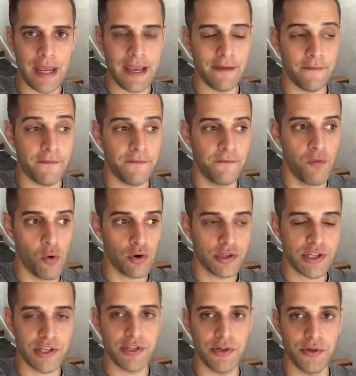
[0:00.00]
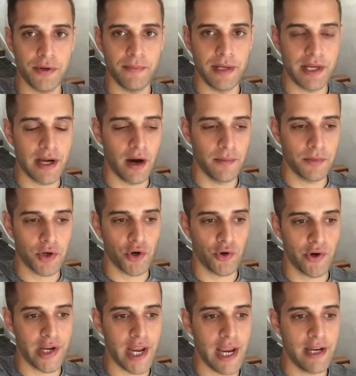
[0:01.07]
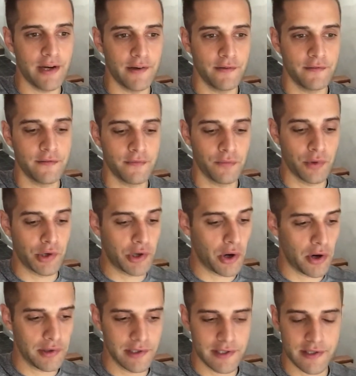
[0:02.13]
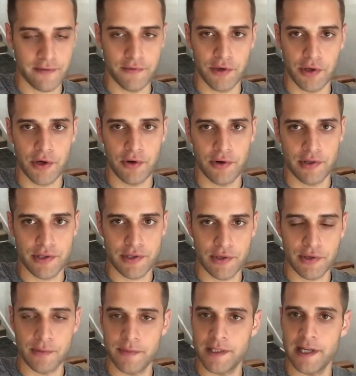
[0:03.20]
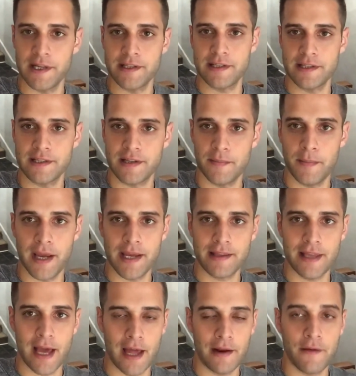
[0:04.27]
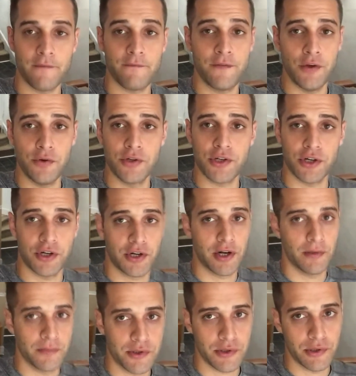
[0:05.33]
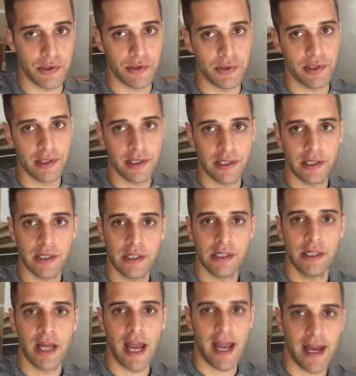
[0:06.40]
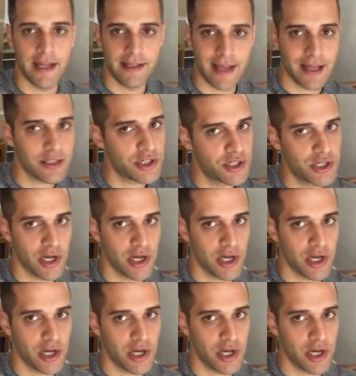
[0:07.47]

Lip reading: it forces you to become creative regardless of your current circumstances to make that future come true. And that's